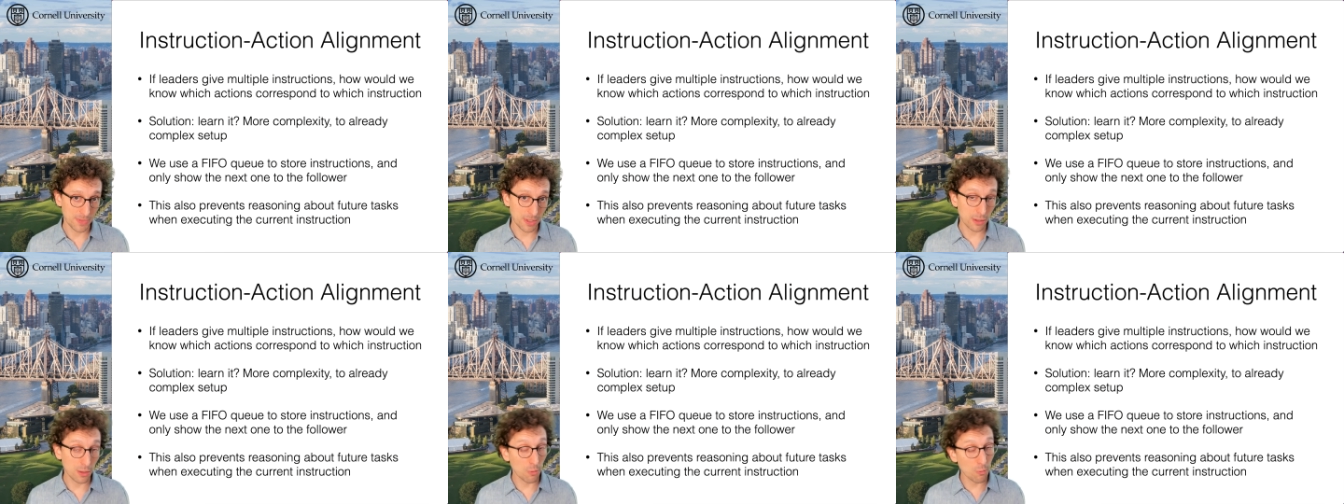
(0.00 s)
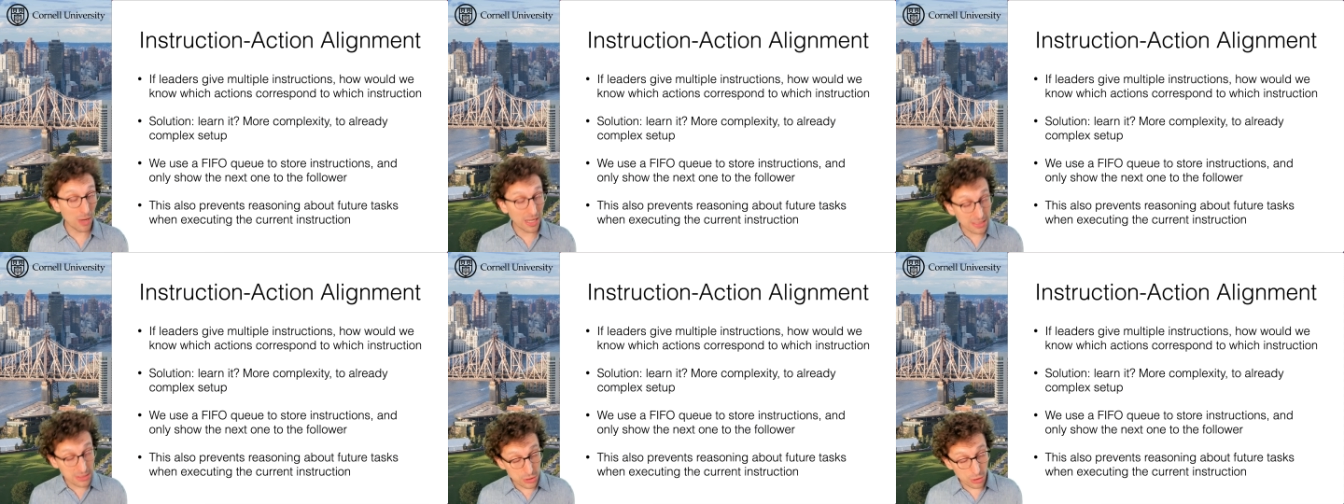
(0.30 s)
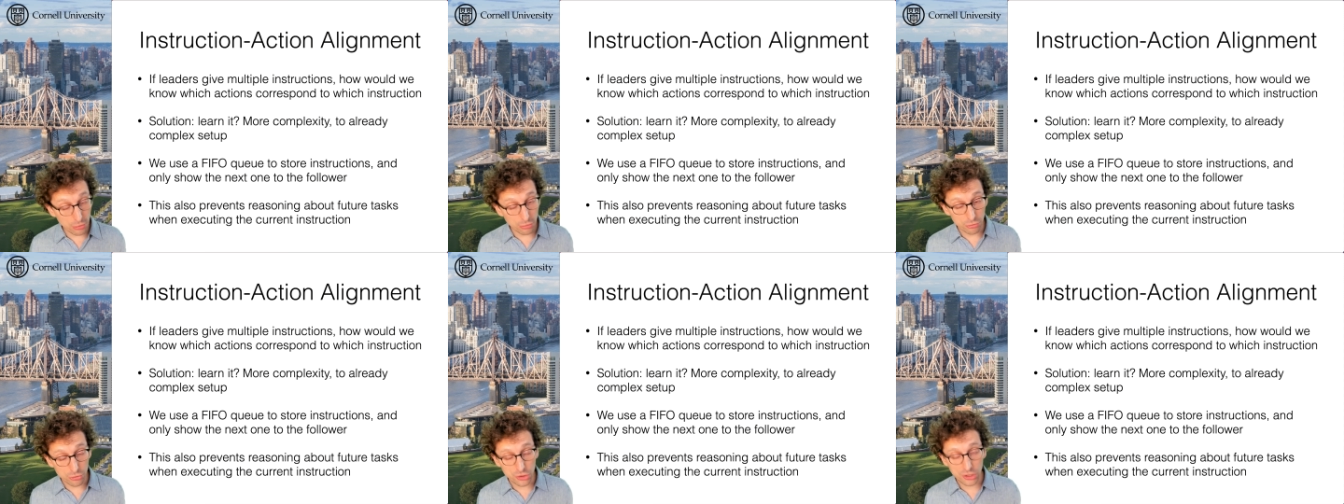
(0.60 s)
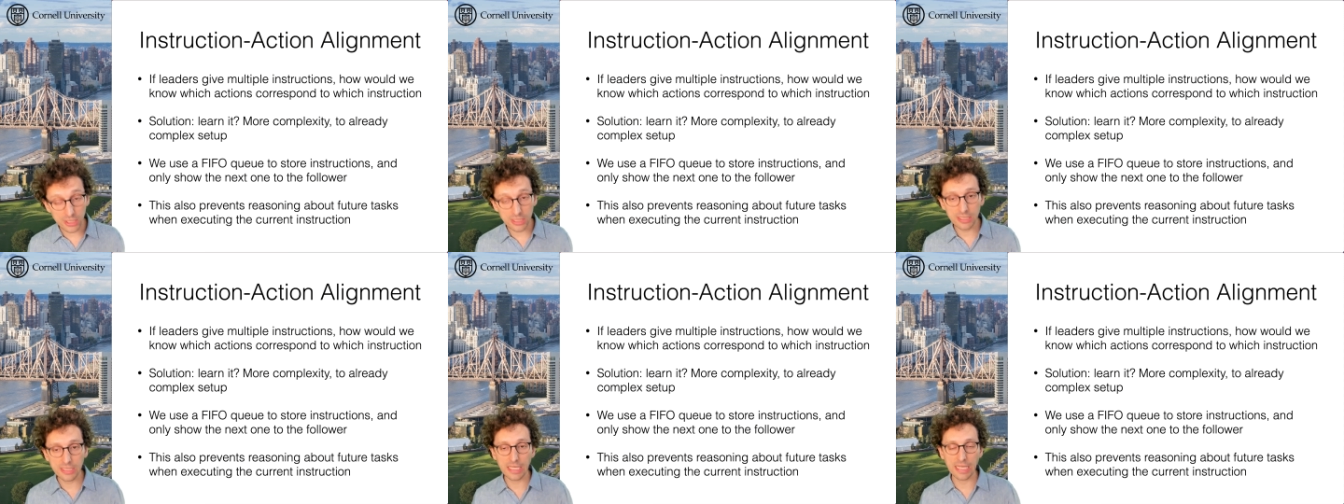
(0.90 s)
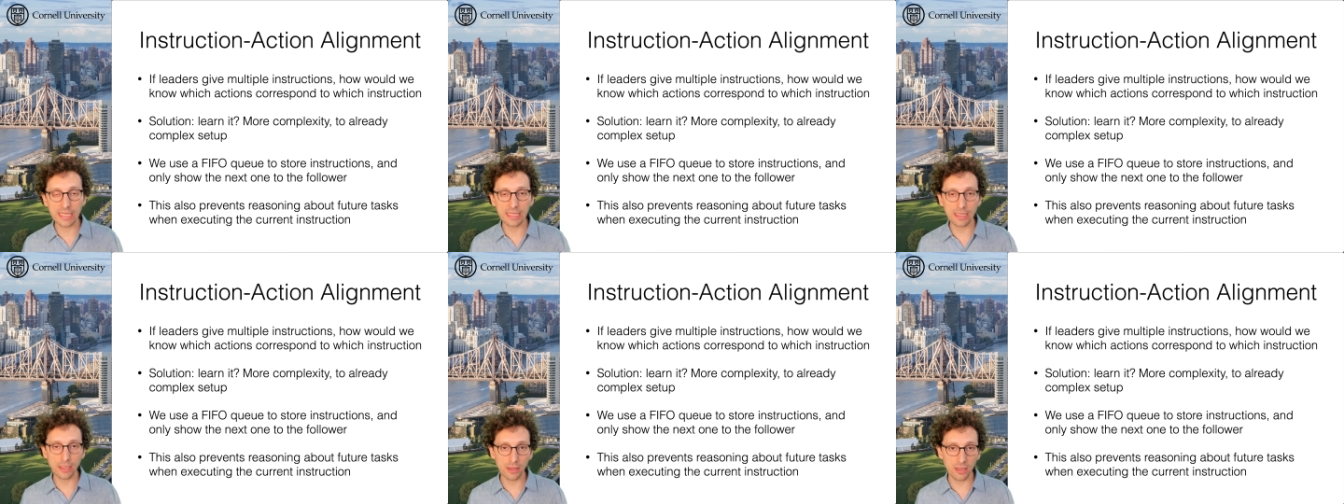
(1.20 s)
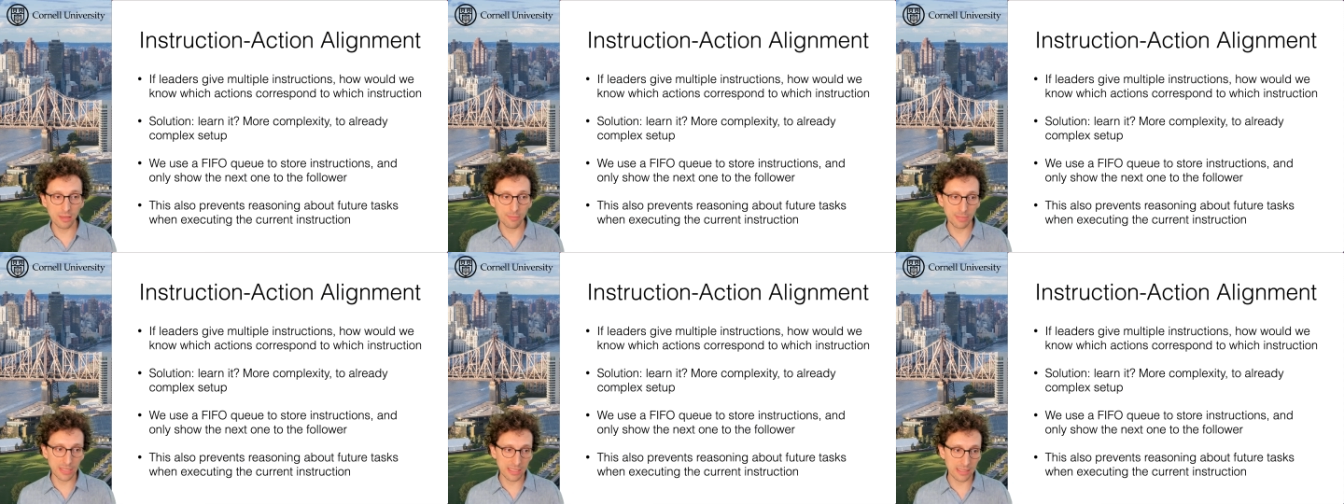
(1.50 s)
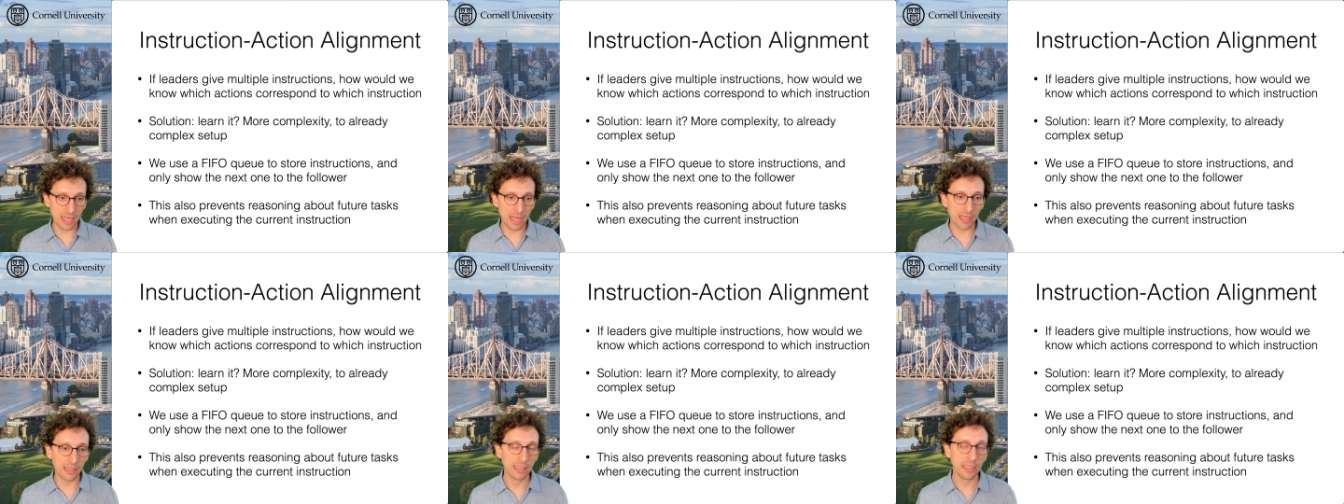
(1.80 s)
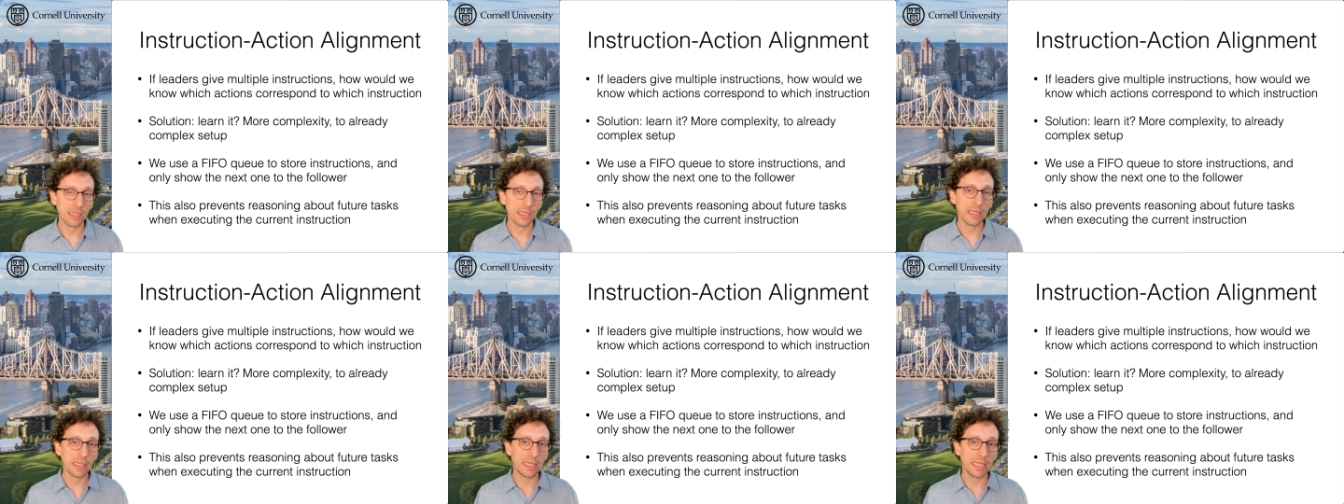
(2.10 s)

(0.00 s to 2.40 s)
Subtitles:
So one solution, and this has been done